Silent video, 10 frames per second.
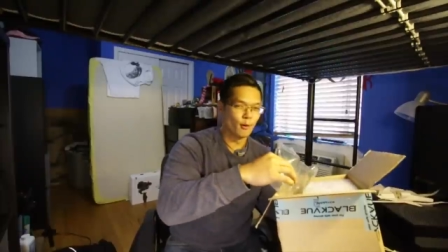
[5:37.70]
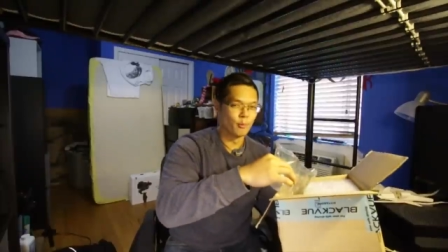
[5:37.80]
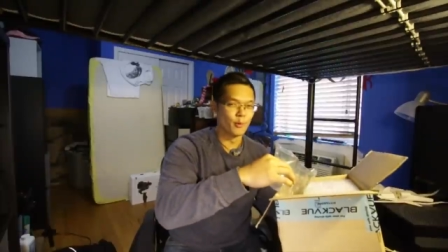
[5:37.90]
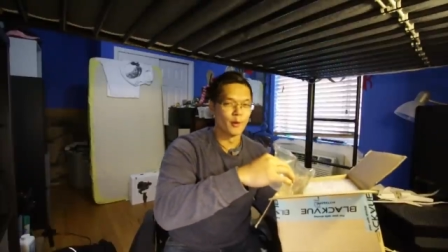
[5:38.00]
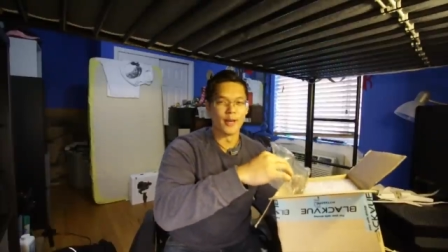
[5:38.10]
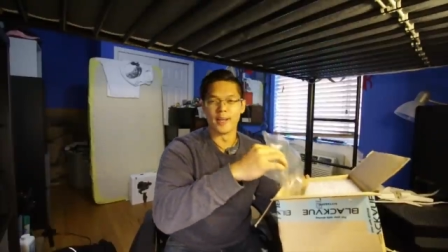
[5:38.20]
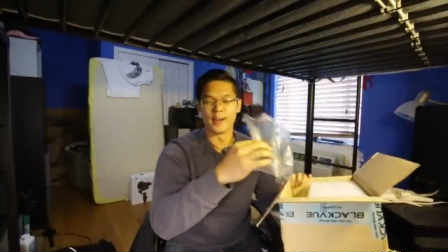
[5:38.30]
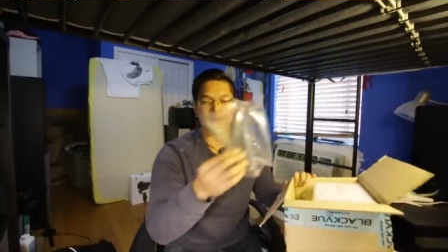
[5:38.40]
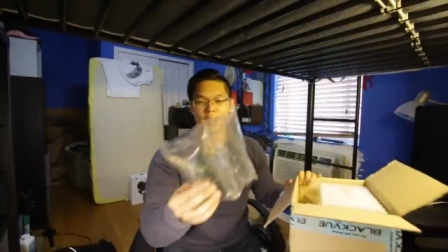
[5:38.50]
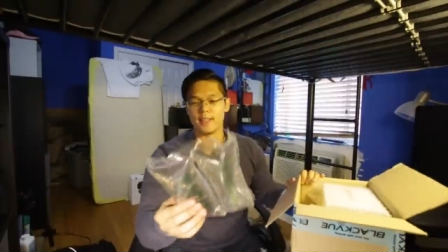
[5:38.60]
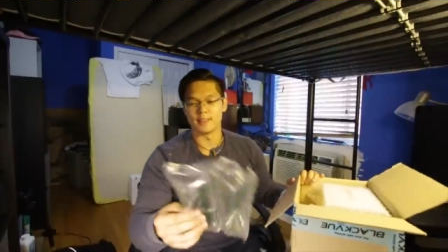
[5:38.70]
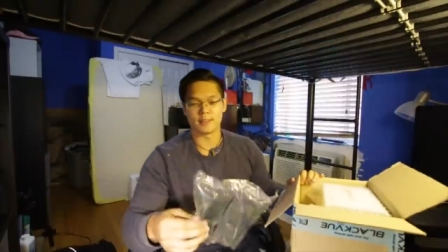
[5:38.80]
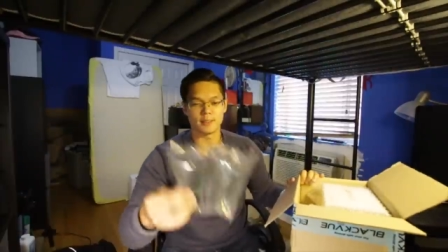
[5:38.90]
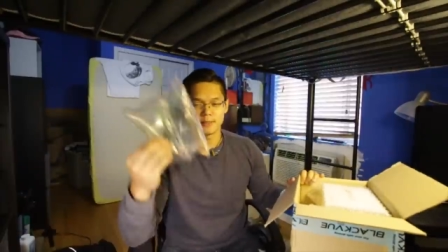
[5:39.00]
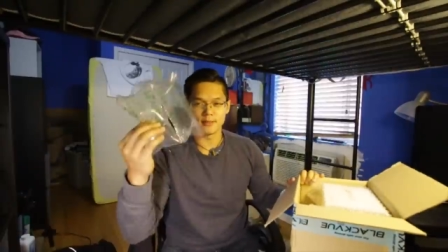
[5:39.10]
right.
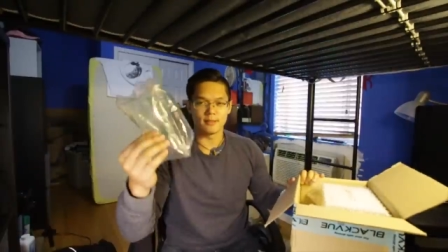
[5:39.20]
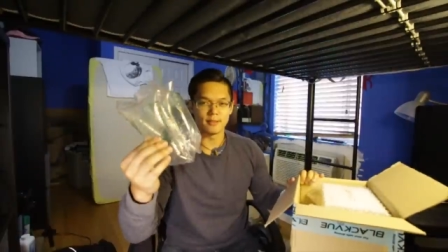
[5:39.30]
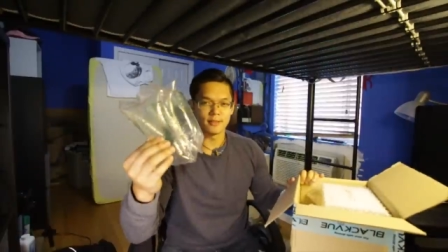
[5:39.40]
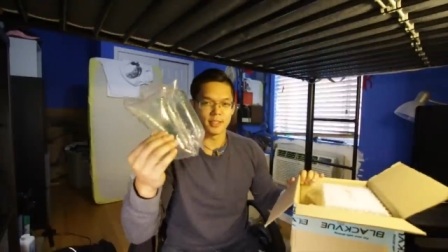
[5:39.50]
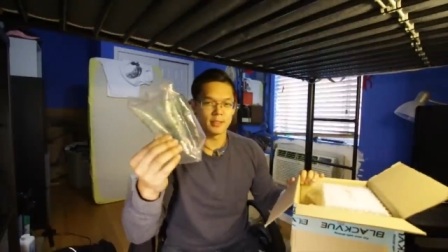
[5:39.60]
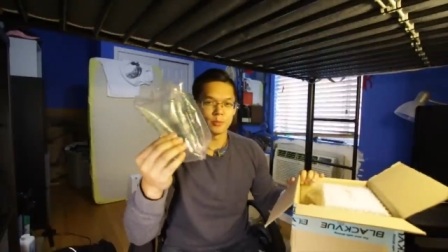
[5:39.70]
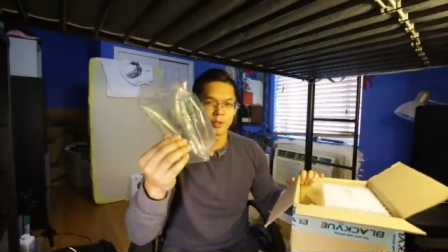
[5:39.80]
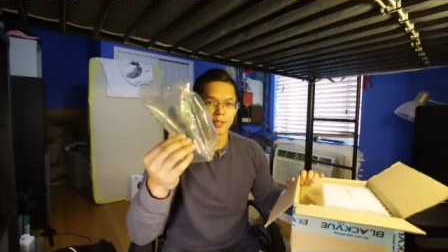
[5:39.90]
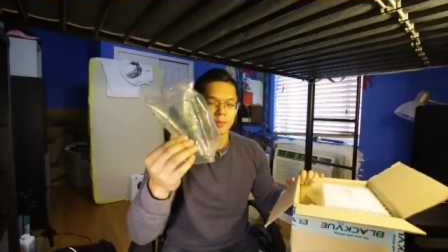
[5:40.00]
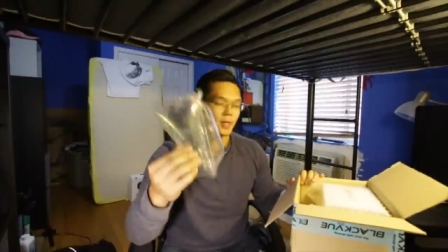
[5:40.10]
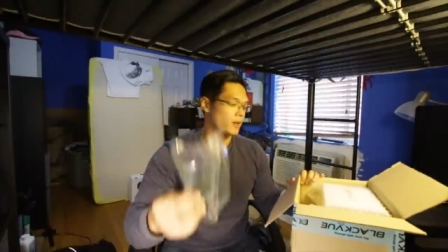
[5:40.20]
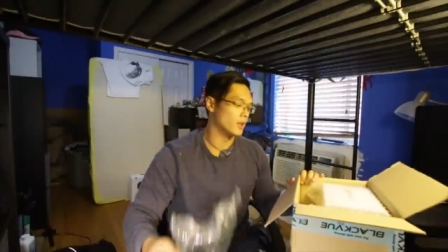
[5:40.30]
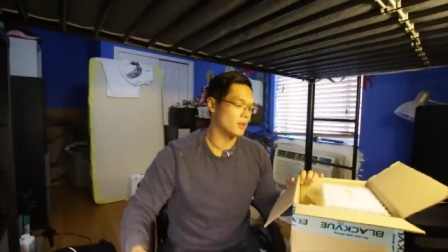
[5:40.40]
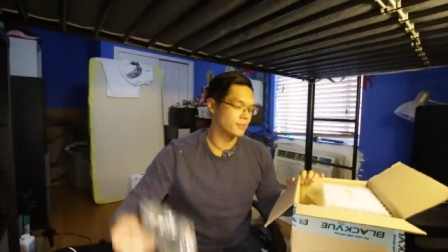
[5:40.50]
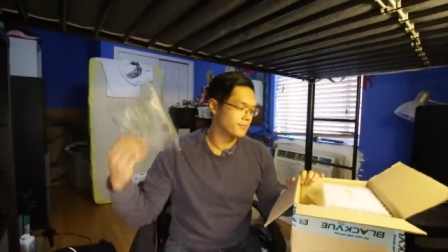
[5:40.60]
This is what it's about
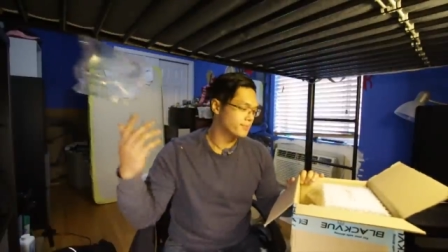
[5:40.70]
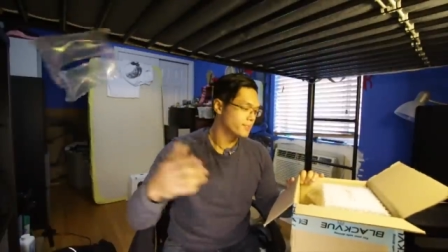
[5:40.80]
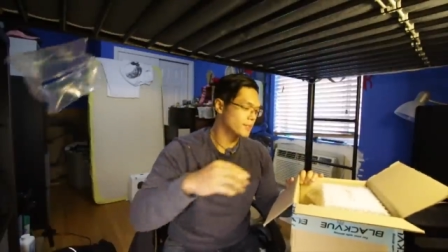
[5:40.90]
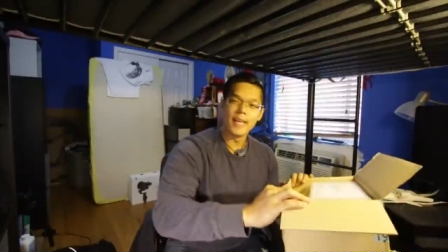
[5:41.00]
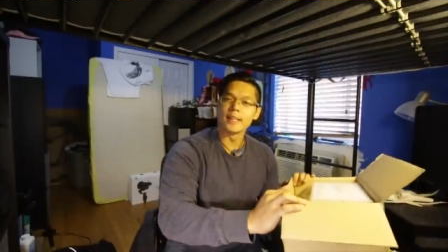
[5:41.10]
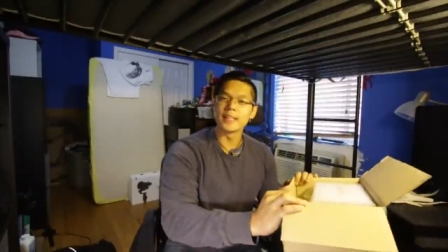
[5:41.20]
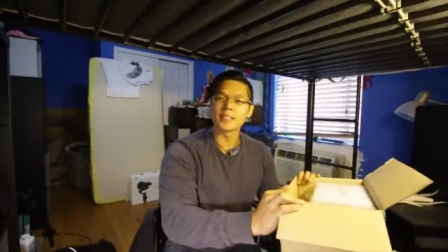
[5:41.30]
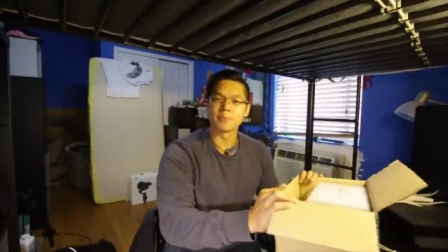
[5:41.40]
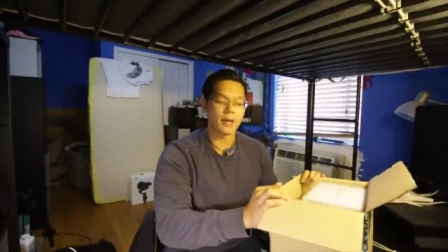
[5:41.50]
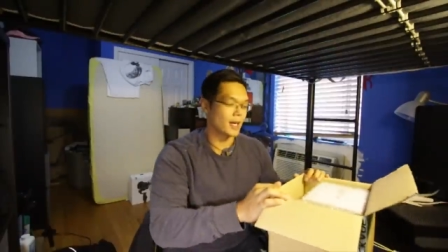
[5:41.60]
now. In this